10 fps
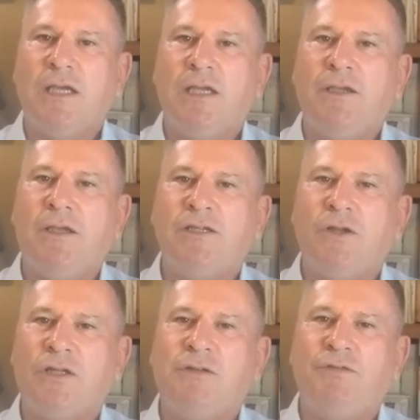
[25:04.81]
It's
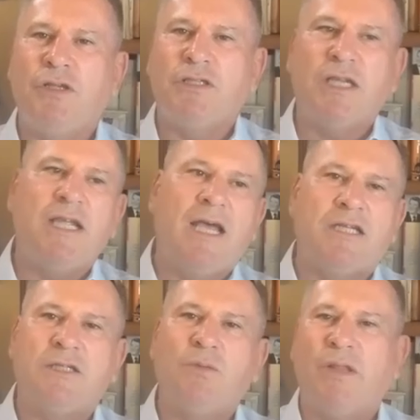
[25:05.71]
not as if you can say,
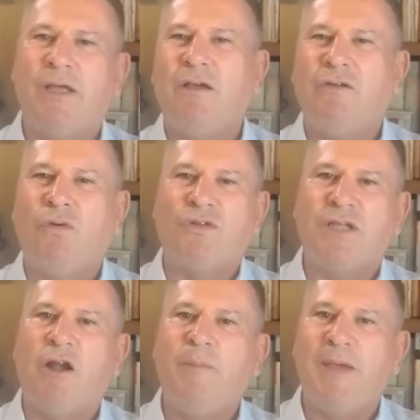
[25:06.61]
yes, well, they, of course,
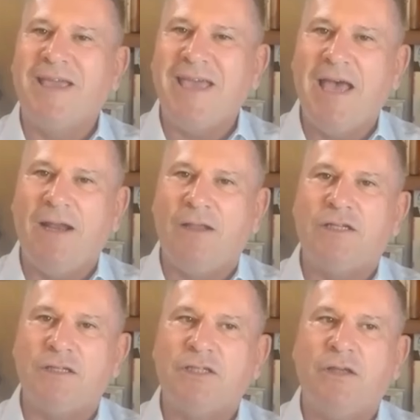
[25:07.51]
they're a bit
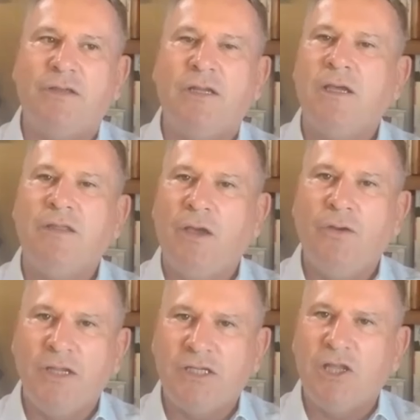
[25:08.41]
careless. And so, they, no,
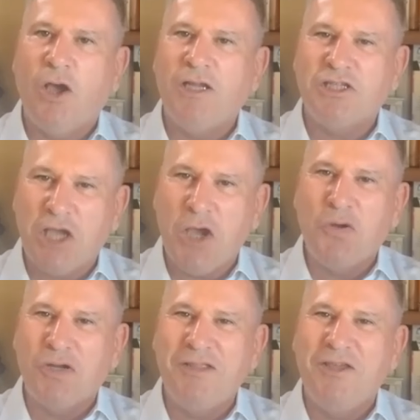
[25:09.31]
it's the, it's
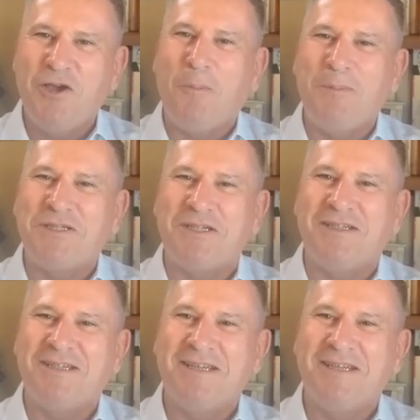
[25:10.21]
totally the opposite.